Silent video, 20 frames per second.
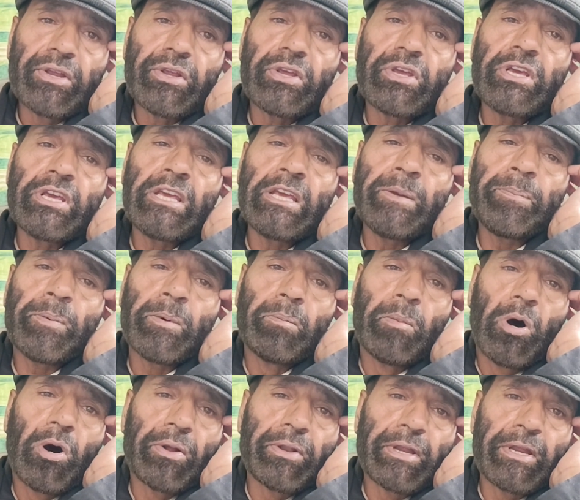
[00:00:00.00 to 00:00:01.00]
Keep
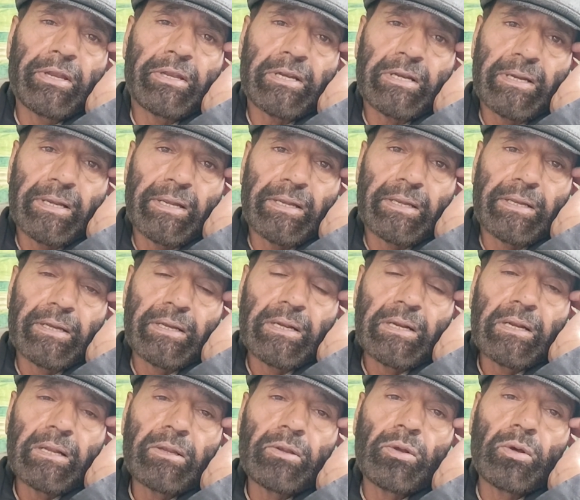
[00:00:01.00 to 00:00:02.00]
monitoring
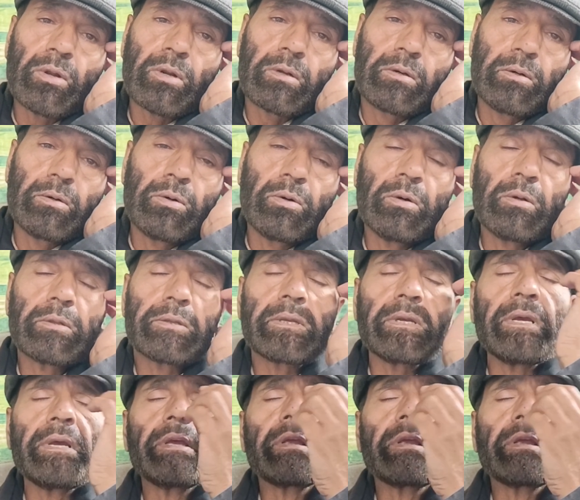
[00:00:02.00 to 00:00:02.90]
your goals.